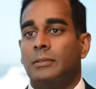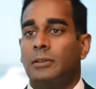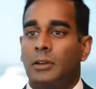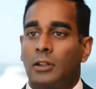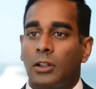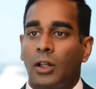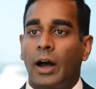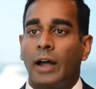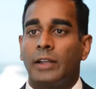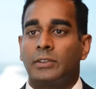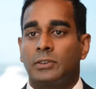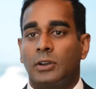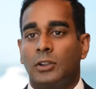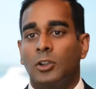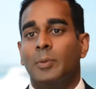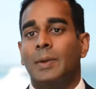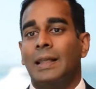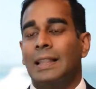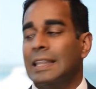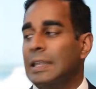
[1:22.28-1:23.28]
clients are a
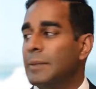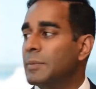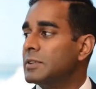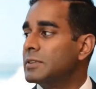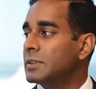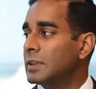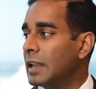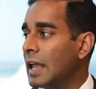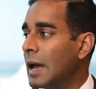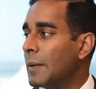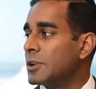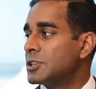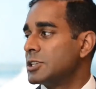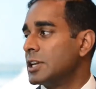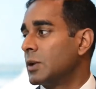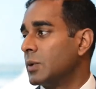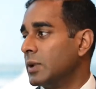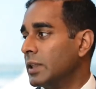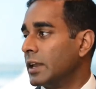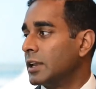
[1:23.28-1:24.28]
little bit limited in how much
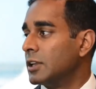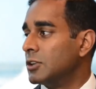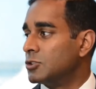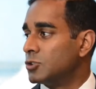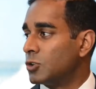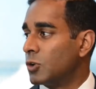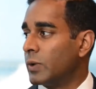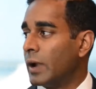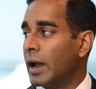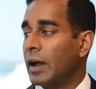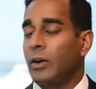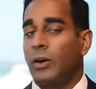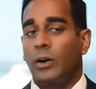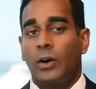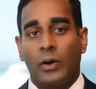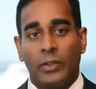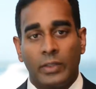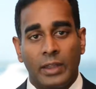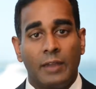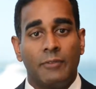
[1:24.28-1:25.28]
equity they can draw out
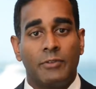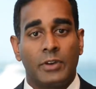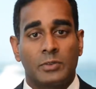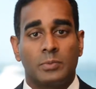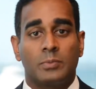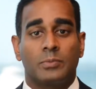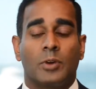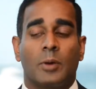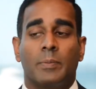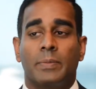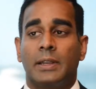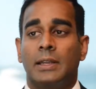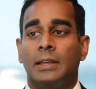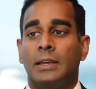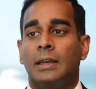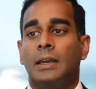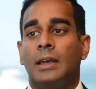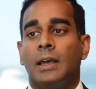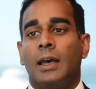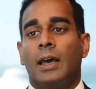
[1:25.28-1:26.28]
on their investment property,
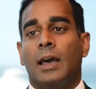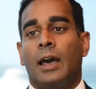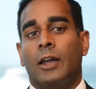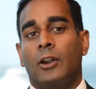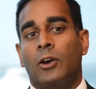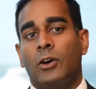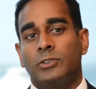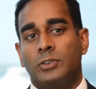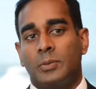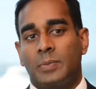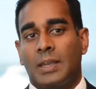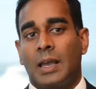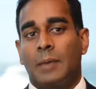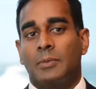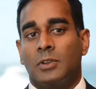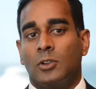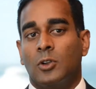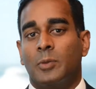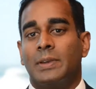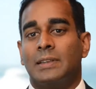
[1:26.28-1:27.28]
and also
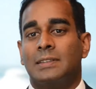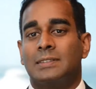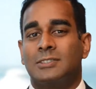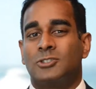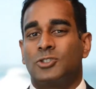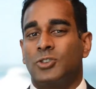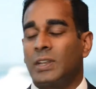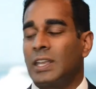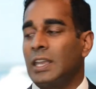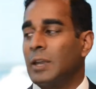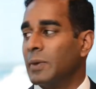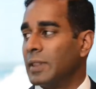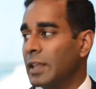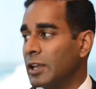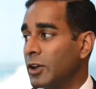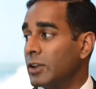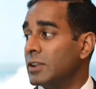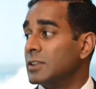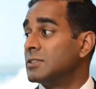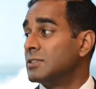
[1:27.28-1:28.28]
becomes a little bit tricky when they
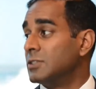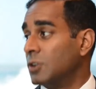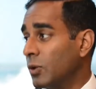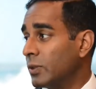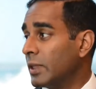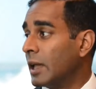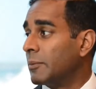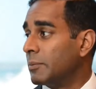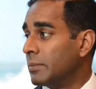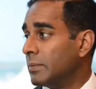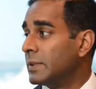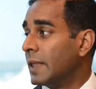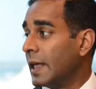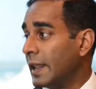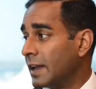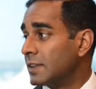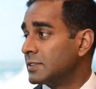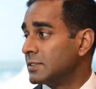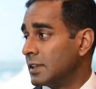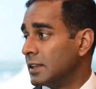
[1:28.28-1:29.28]
go to sell that
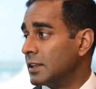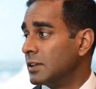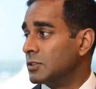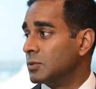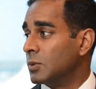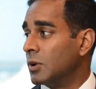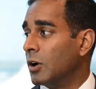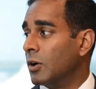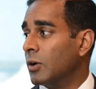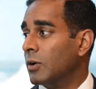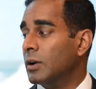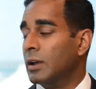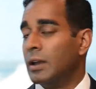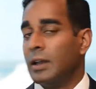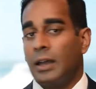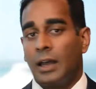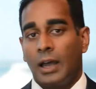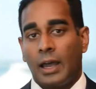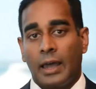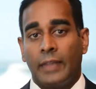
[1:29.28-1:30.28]
asset as well,
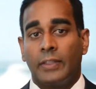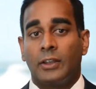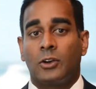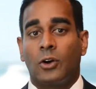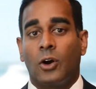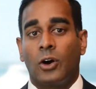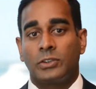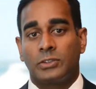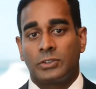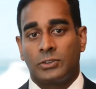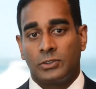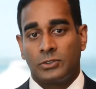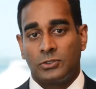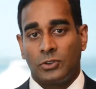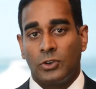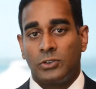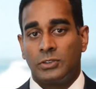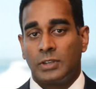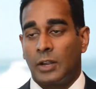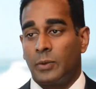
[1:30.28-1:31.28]
and the costs are
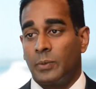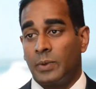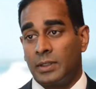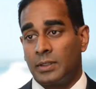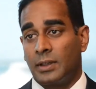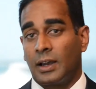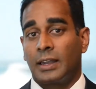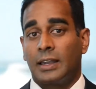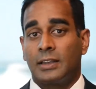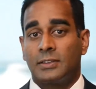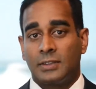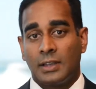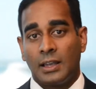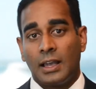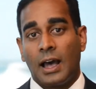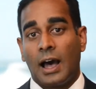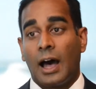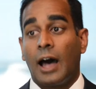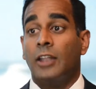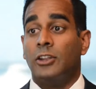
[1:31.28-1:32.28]
associated with, I guess,
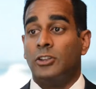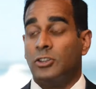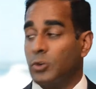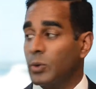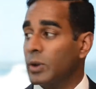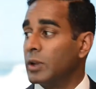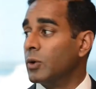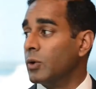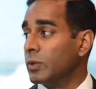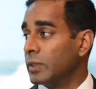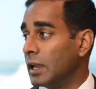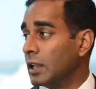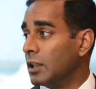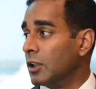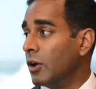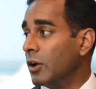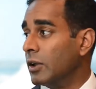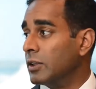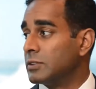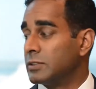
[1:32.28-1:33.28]
undoing all their
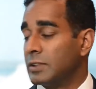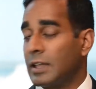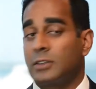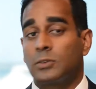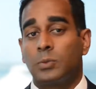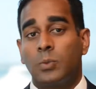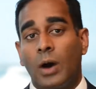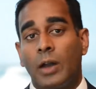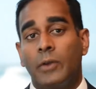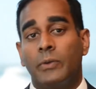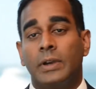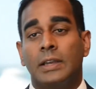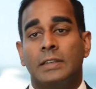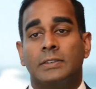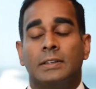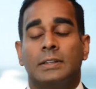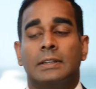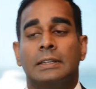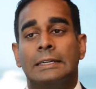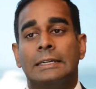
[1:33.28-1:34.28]
loans. So that's one
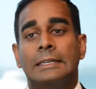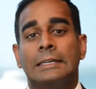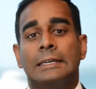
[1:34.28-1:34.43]
reason.